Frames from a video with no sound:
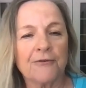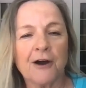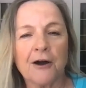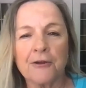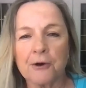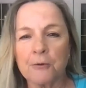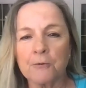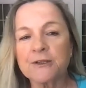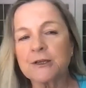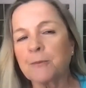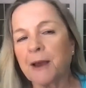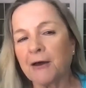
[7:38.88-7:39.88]
father, it
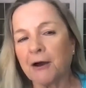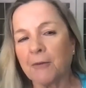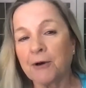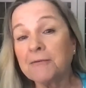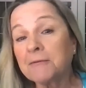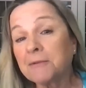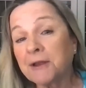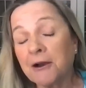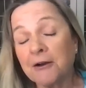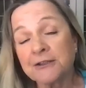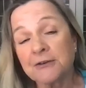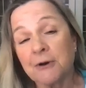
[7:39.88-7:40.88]
was about probably
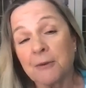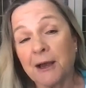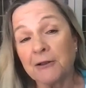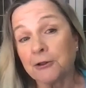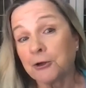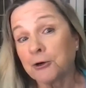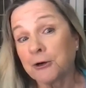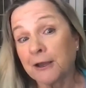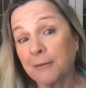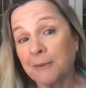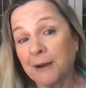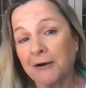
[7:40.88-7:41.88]
also about
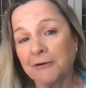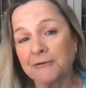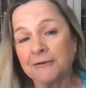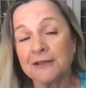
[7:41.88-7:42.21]
learning about